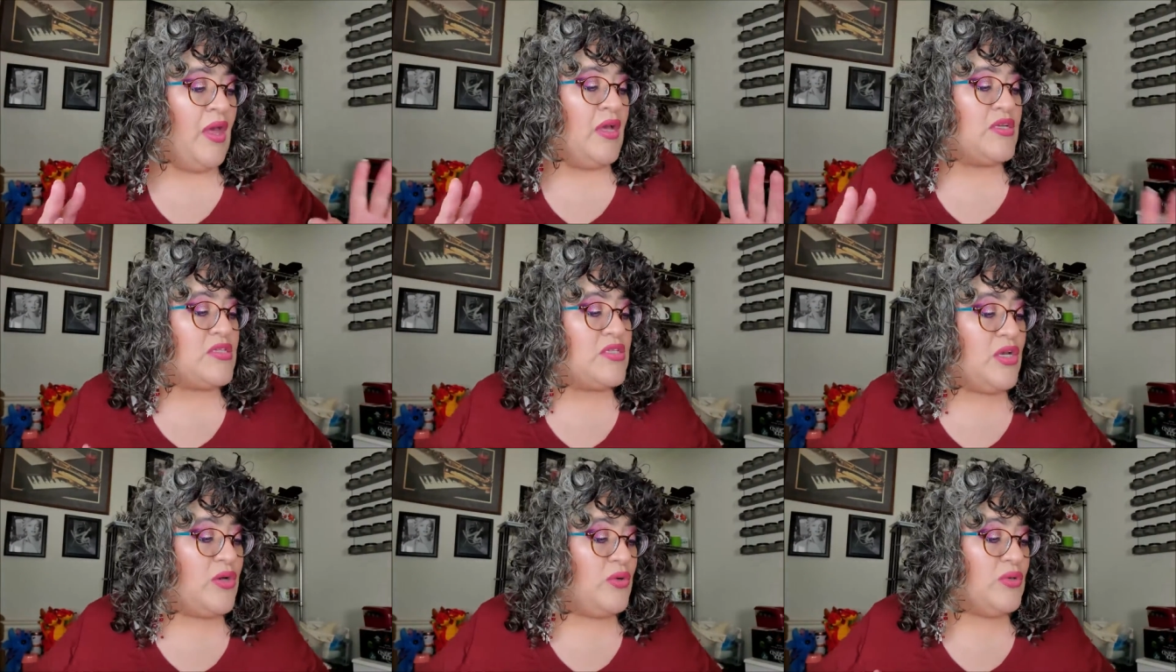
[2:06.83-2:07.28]

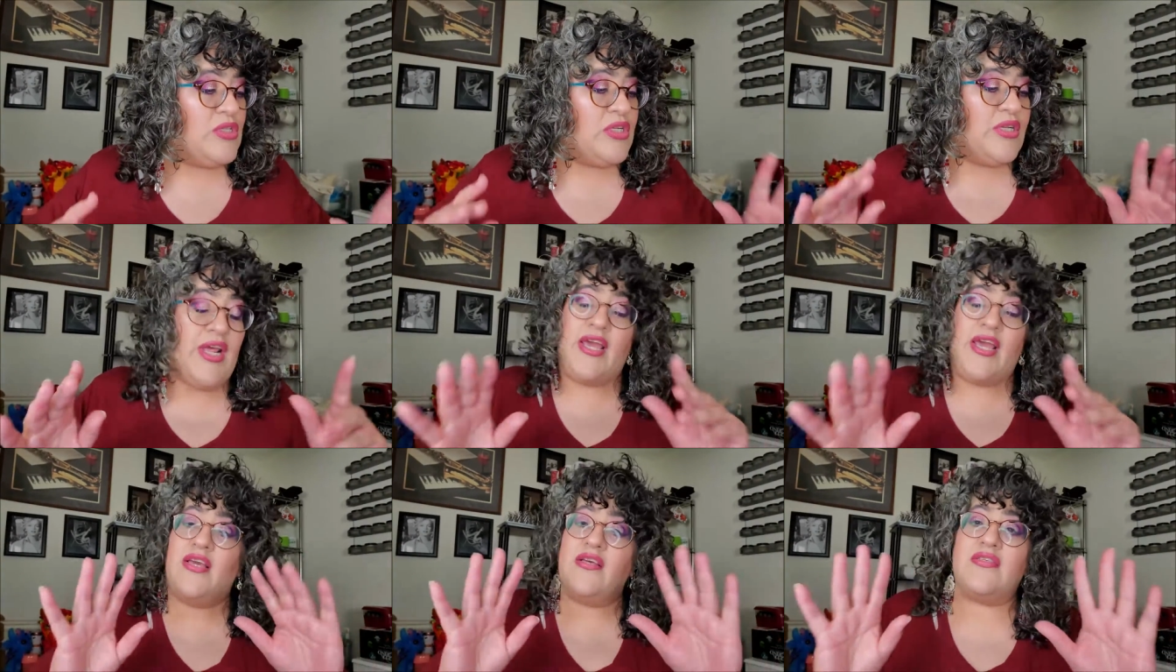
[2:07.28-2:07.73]
So
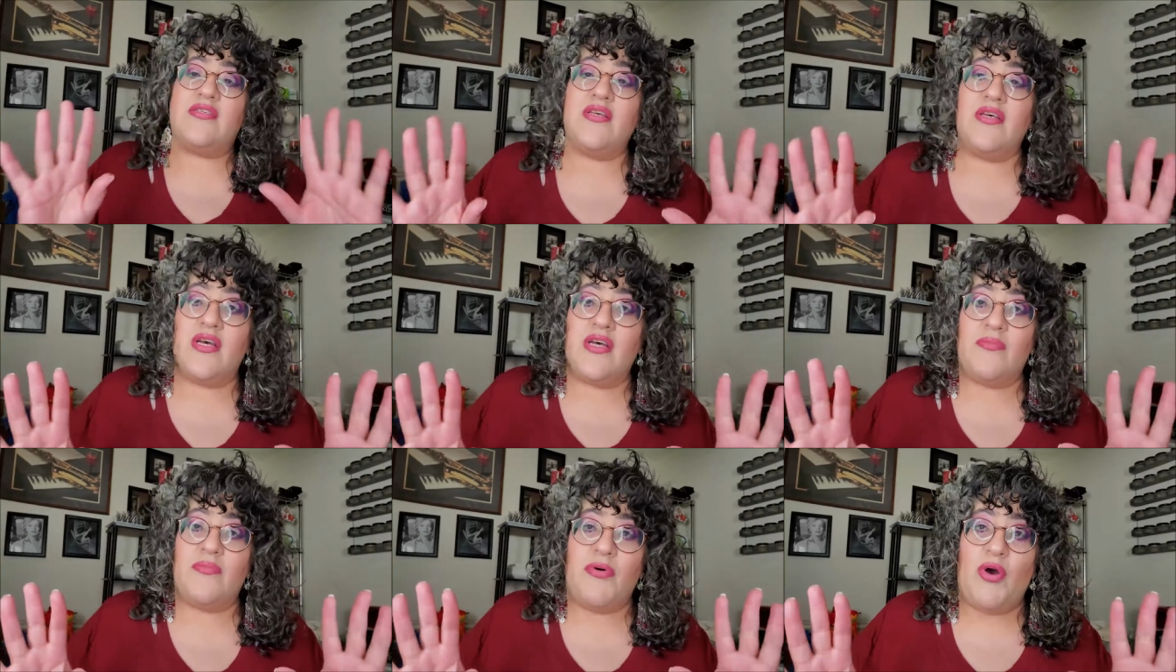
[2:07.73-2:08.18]
today is
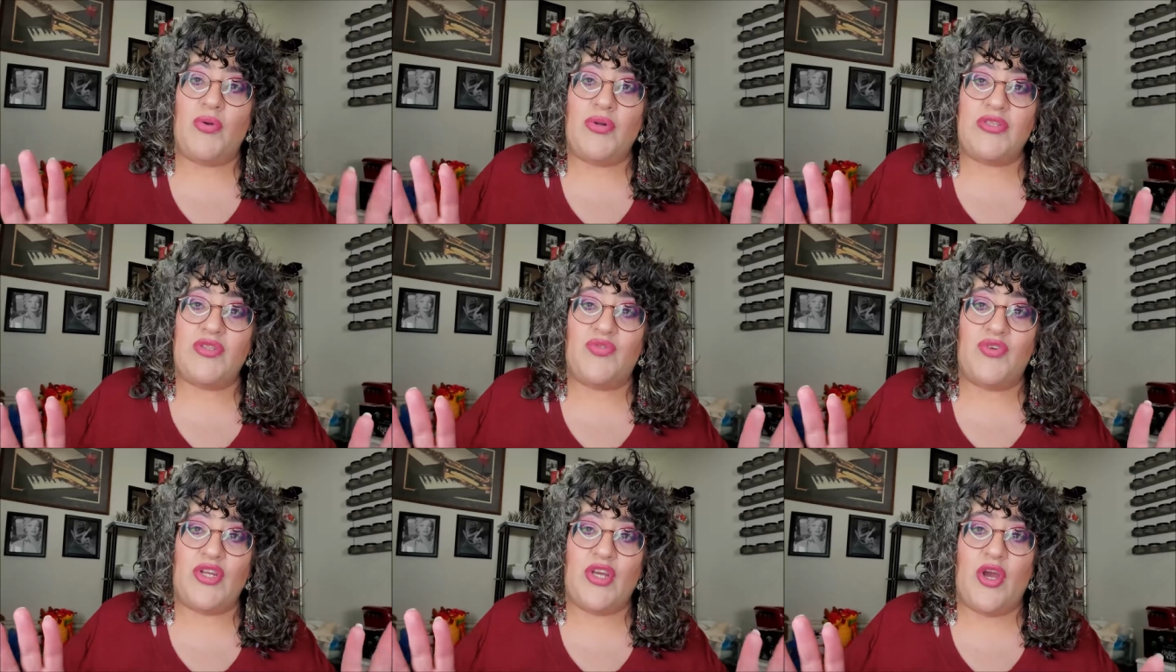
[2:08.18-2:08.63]
a
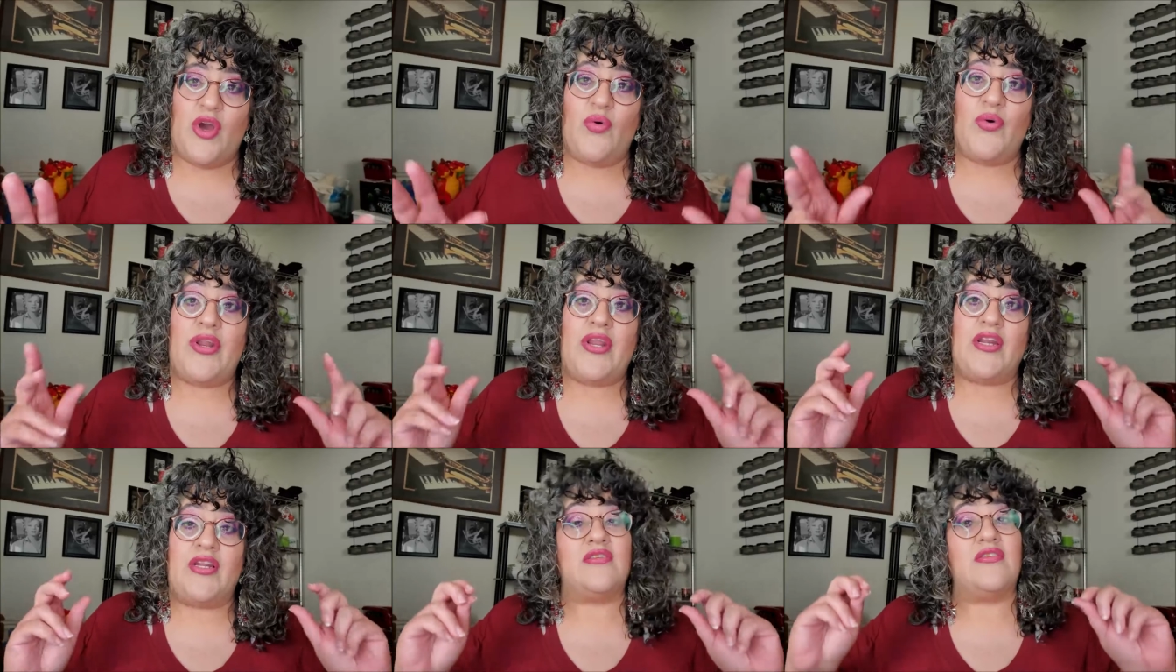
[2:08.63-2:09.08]
bonus video
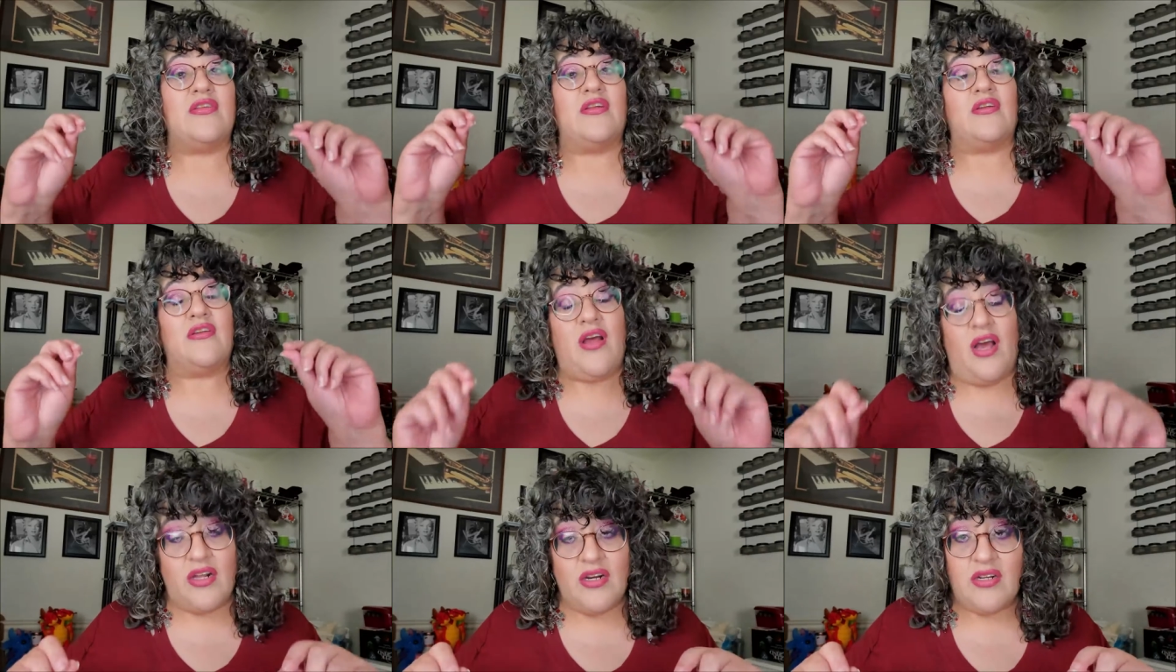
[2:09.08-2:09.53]
and it is
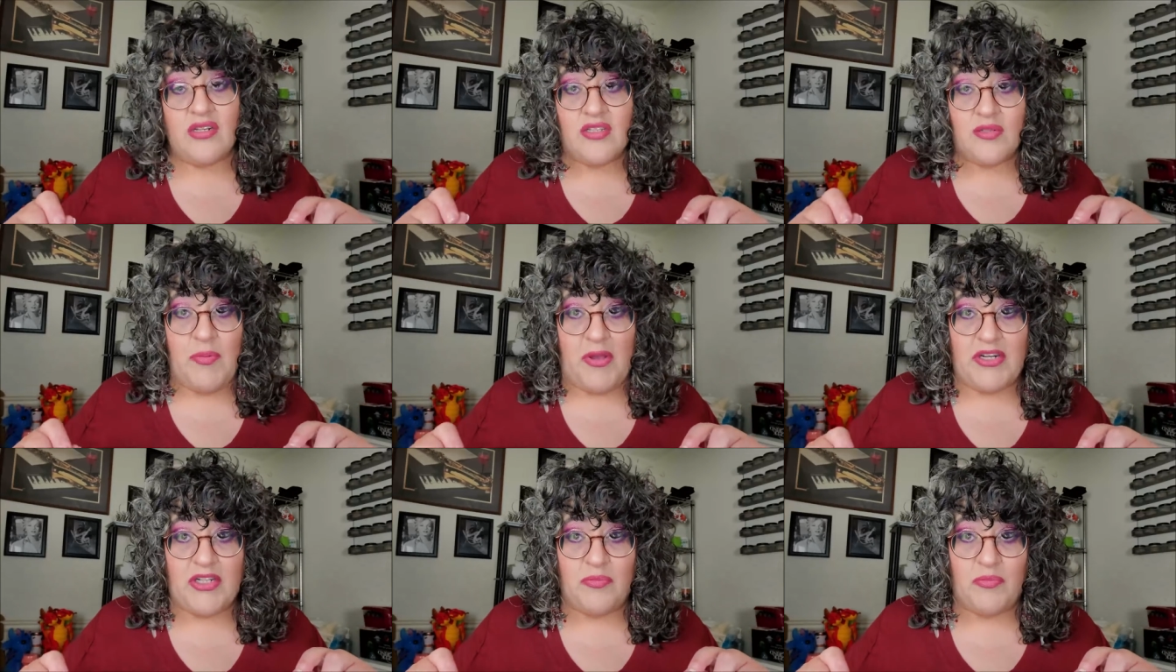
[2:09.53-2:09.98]
an
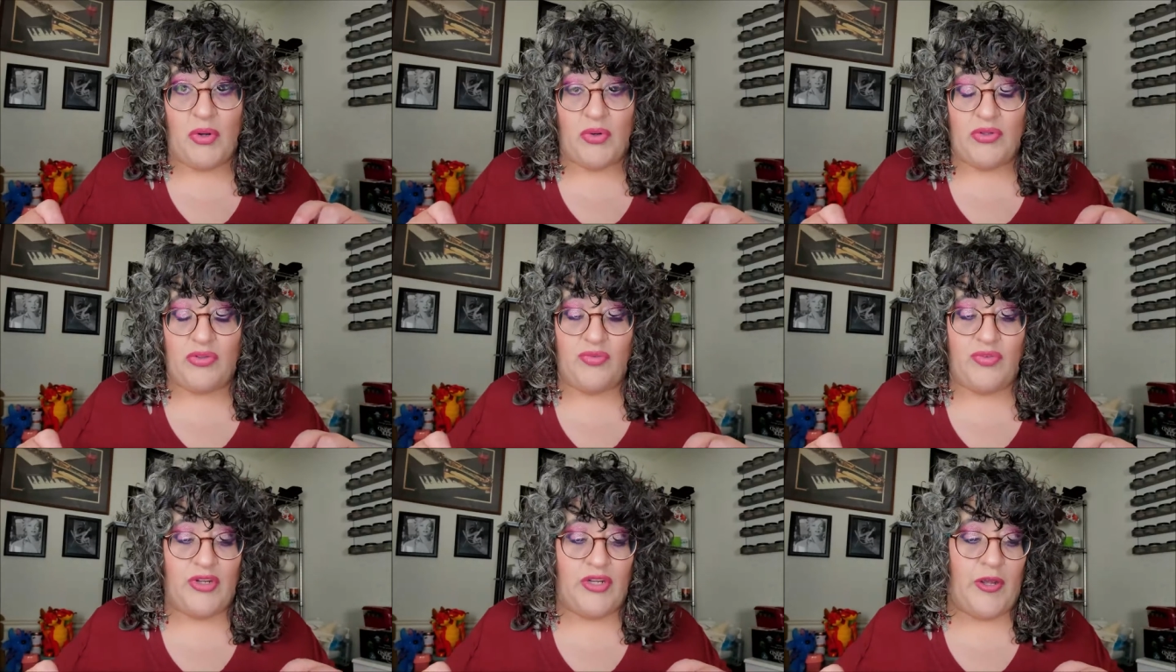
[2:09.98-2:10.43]
unexpected
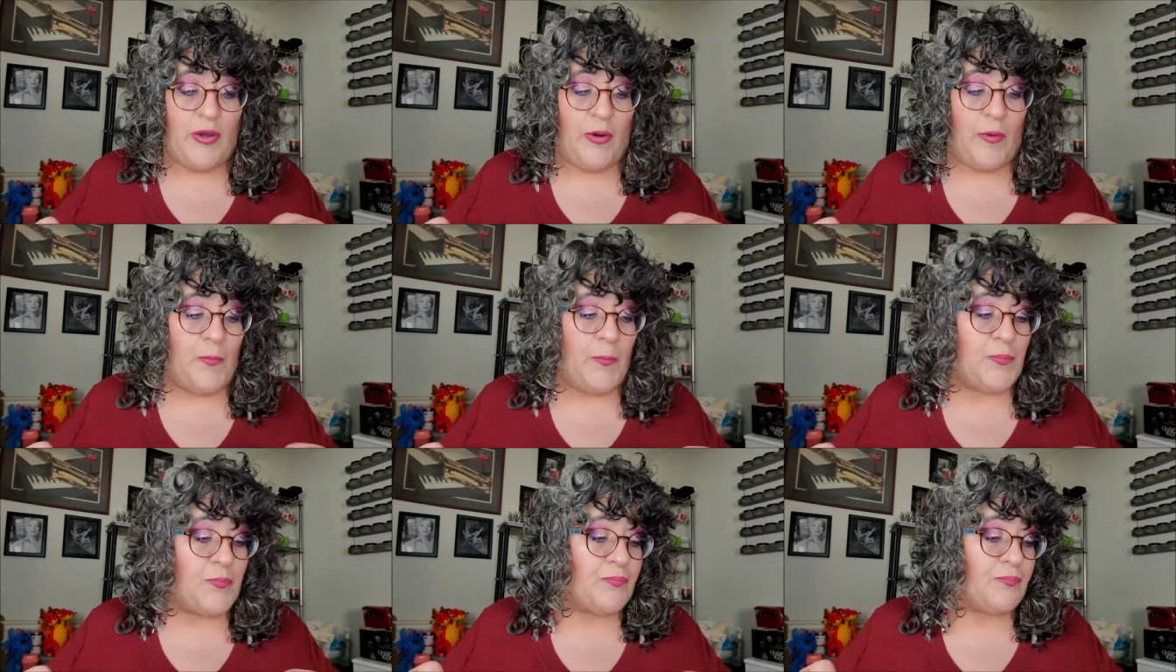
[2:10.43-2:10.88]
bonus
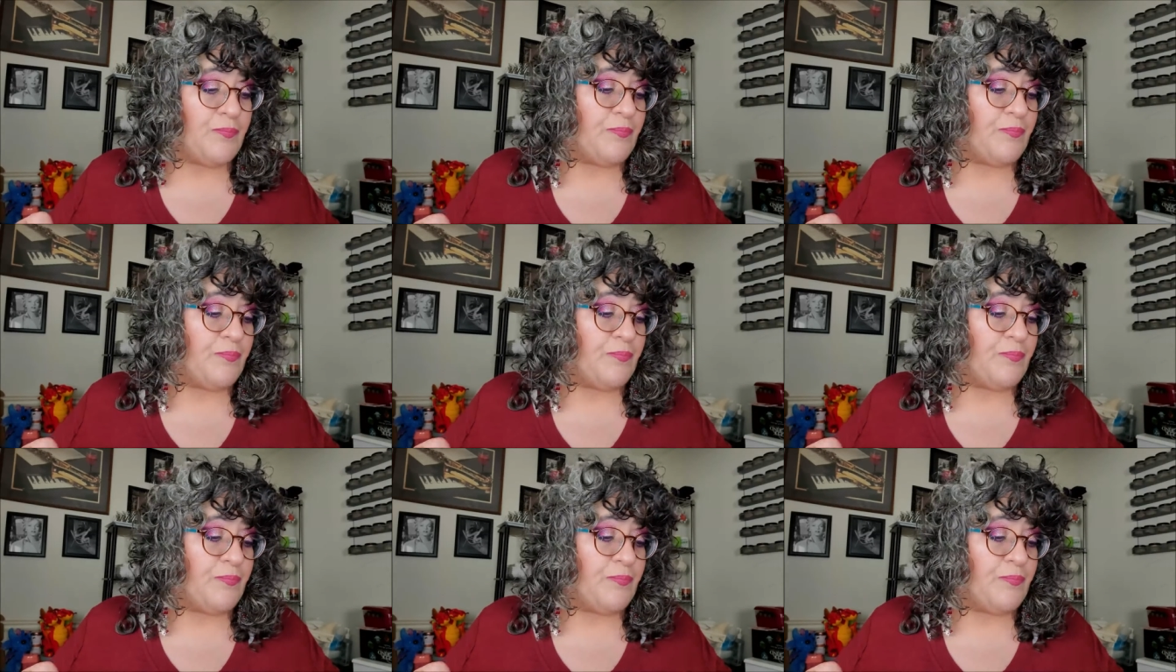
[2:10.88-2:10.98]
video.